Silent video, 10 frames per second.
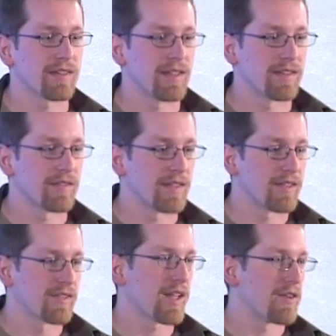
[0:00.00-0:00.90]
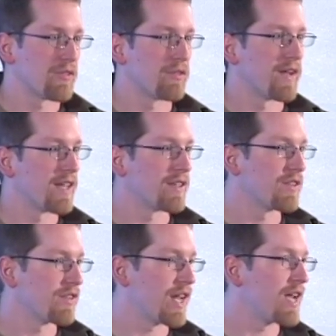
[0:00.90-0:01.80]
kind of
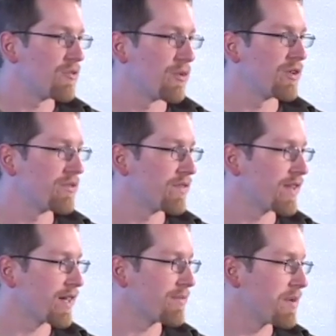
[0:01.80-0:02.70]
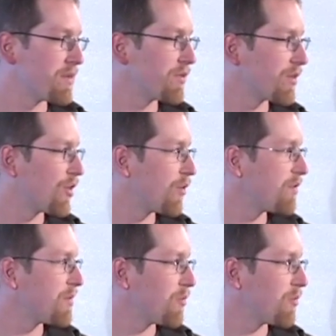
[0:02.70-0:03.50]
surveillance state where you feel like maybe you can always be